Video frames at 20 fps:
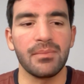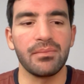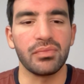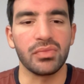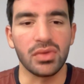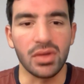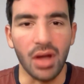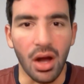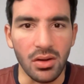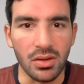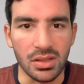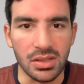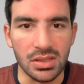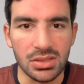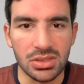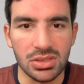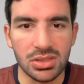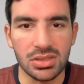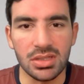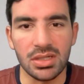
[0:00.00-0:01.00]

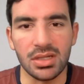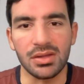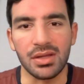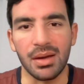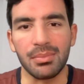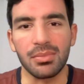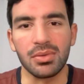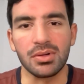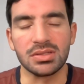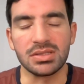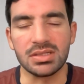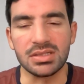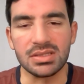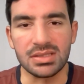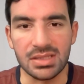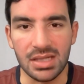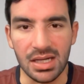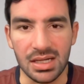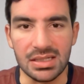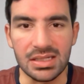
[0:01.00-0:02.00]
knowledge and that
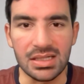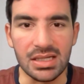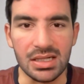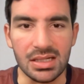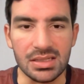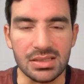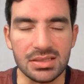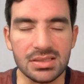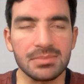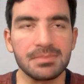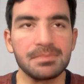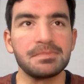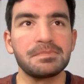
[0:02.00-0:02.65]
person's ideas.